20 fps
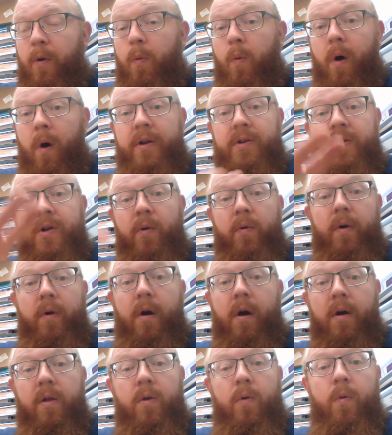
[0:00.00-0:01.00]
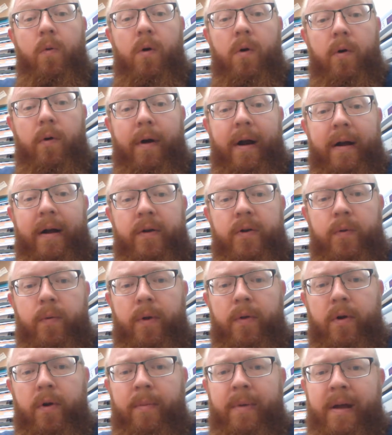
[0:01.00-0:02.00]
what is going on in the world around us,
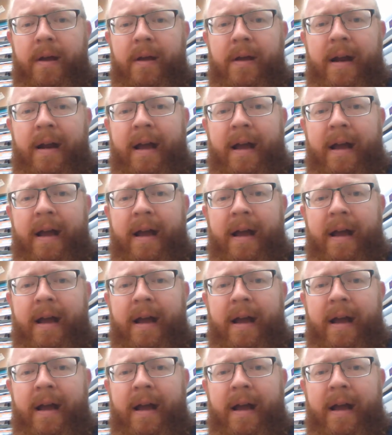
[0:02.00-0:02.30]
whether it be an